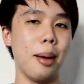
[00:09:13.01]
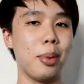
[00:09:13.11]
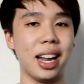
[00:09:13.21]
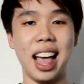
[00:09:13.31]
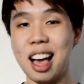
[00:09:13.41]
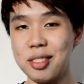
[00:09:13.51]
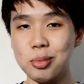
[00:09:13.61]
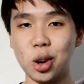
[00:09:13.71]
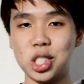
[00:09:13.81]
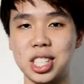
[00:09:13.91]
but I haven't
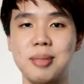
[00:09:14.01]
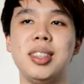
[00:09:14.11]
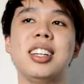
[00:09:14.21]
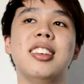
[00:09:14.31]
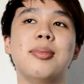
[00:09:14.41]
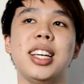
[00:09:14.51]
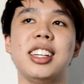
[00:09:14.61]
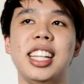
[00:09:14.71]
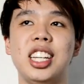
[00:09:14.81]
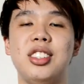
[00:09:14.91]
watched it because my
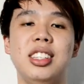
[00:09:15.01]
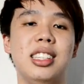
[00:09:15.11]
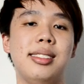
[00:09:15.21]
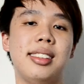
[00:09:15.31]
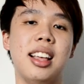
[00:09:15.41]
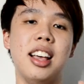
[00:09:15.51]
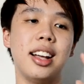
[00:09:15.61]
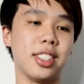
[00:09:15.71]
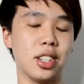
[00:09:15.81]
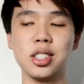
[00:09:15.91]
connection is
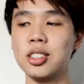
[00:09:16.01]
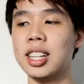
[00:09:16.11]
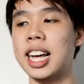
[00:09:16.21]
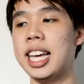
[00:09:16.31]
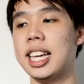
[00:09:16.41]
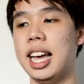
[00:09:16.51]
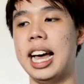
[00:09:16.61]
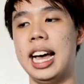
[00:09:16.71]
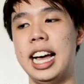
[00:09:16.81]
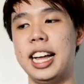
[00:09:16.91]
turtle-like
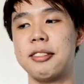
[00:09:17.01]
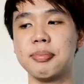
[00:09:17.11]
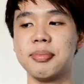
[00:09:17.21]
and